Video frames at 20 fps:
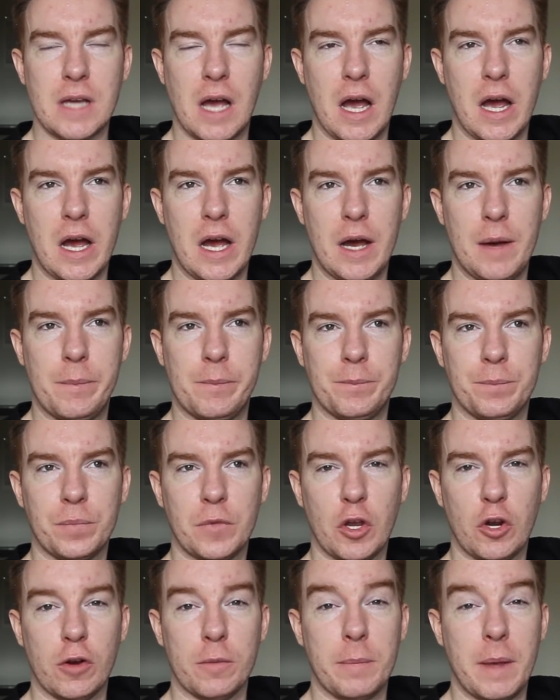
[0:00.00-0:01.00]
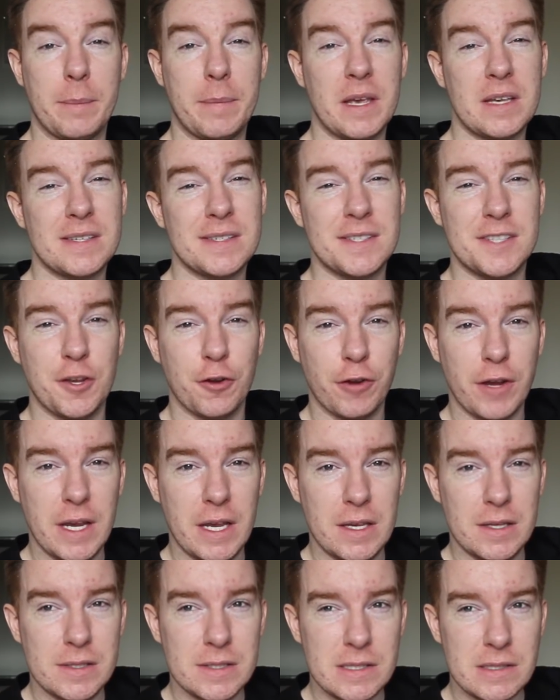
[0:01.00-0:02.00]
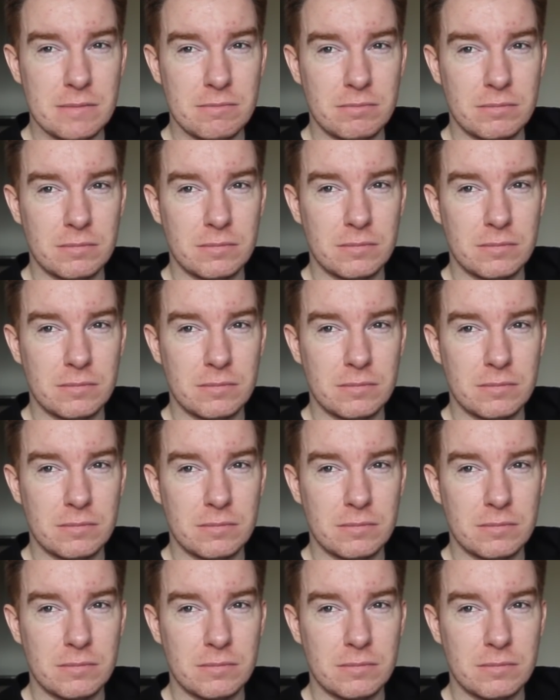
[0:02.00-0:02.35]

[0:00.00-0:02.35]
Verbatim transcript: um, or maybe a series